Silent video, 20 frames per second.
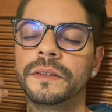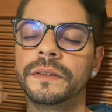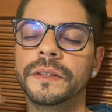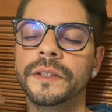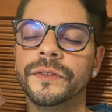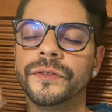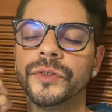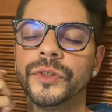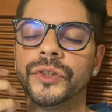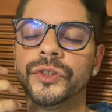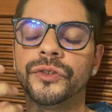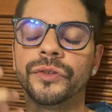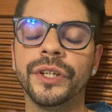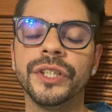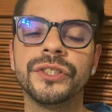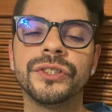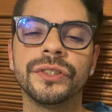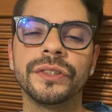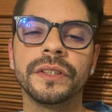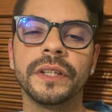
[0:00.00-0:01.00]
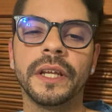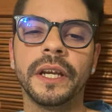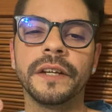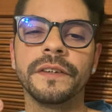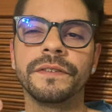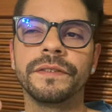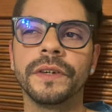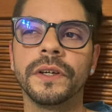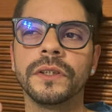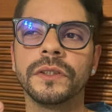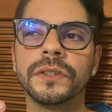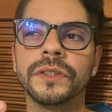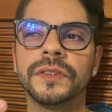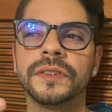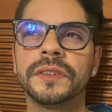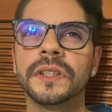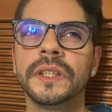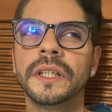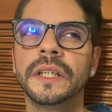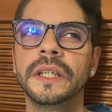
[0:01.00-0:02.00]
the frustration that I felt
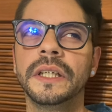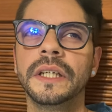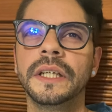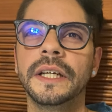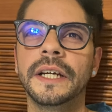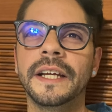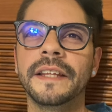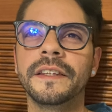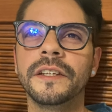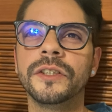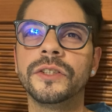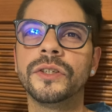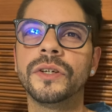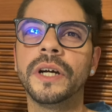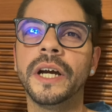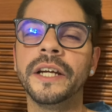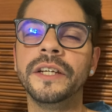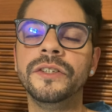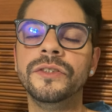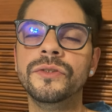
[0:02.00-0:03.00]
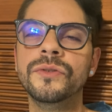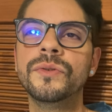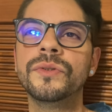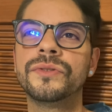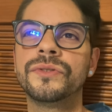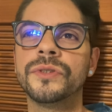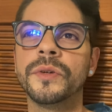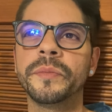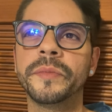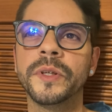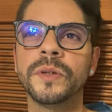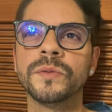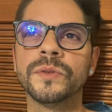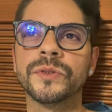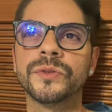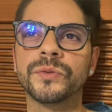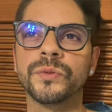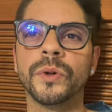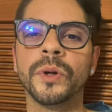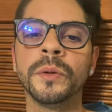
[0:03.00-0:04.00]
because I didn't know. I knew something
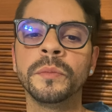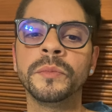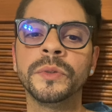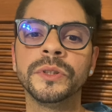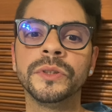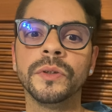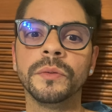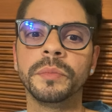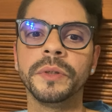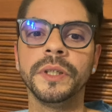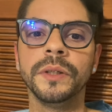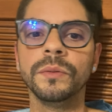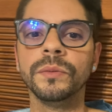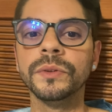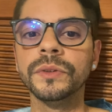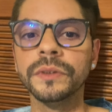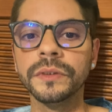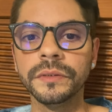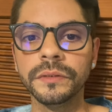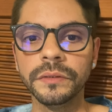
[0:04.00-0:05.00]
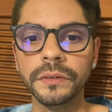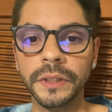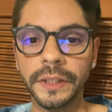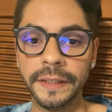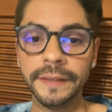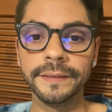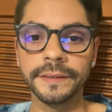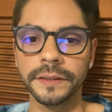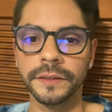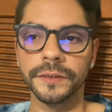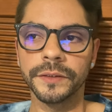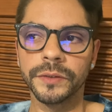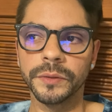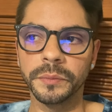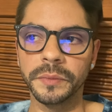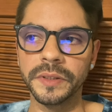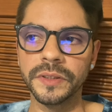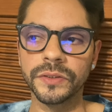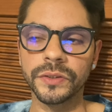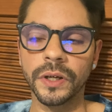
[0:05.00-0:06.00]
was wrong, but nobody would listen to
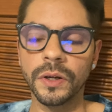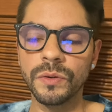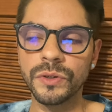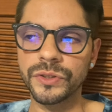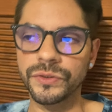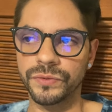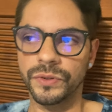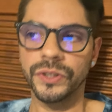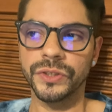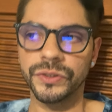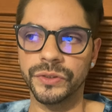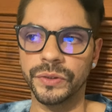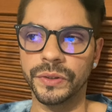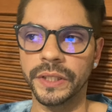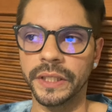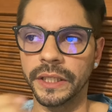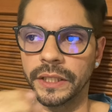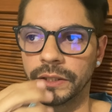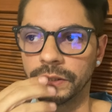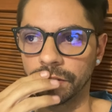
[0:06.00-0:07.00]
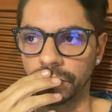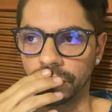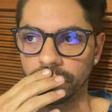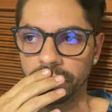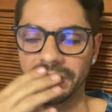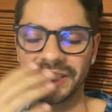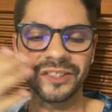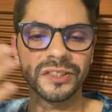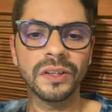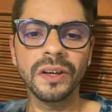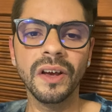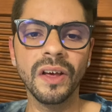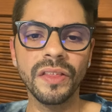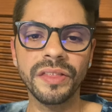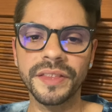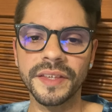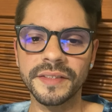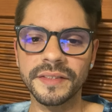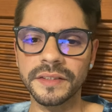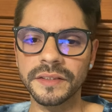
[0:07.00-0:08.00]
me. So I was frustrated. Mental
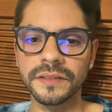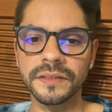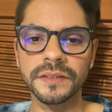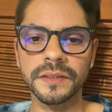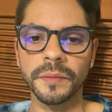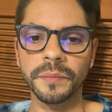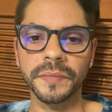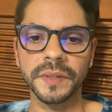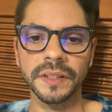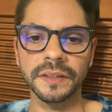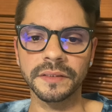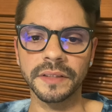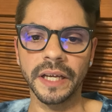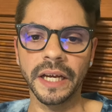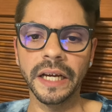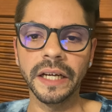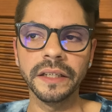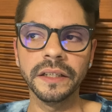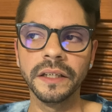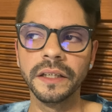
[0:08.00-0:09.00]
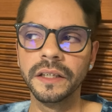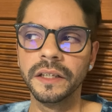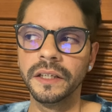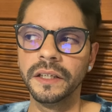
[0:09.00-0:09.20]
health isn't something that